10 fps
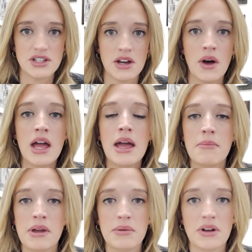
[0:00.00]
So
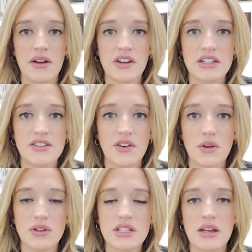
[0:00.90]
maybe they're having
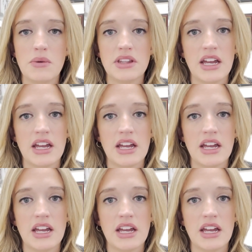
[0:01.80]
difficulty with